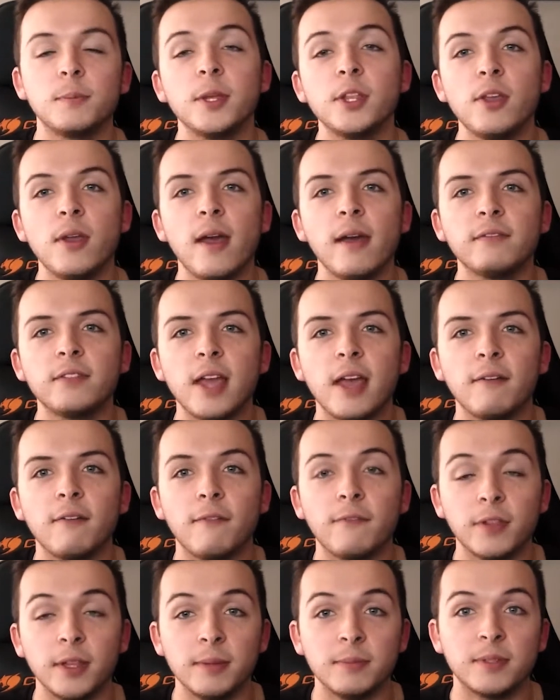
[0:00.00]
but you have to have
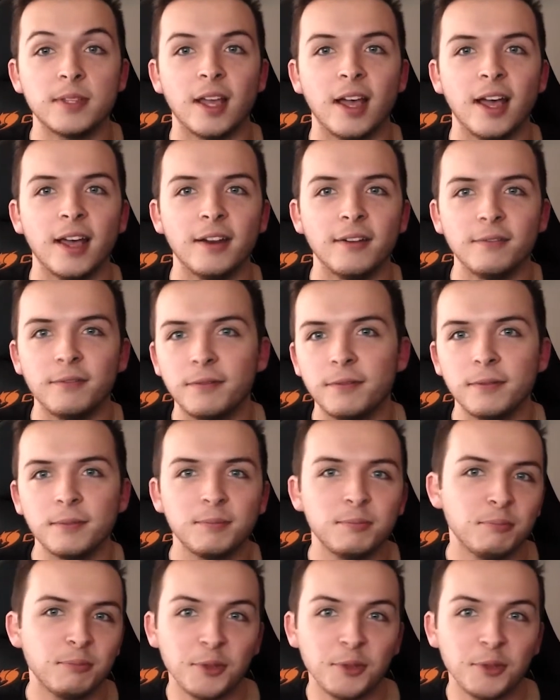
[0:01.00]
a flip side of